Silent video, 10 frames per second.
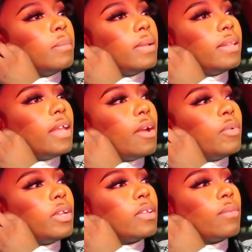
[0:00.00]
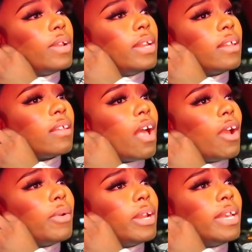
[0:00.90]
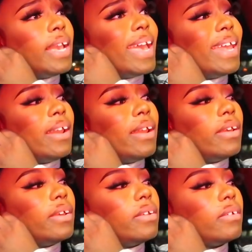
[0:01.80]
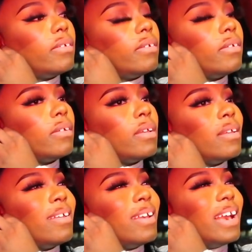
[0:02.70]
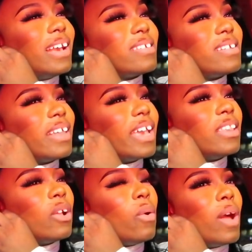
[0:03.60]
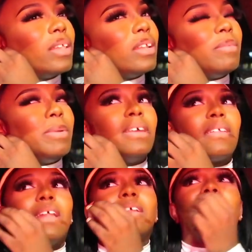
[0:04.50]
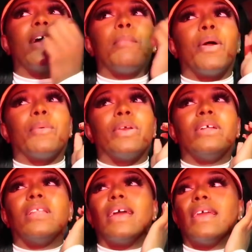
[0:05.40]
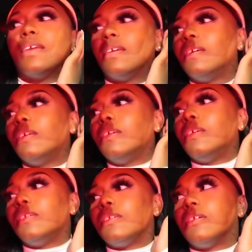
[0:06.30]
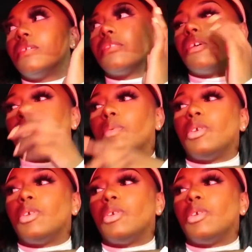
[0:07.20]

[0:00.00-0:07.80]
But that one is one that's already edited. I just hate the quality because I didn't have my ring light. So it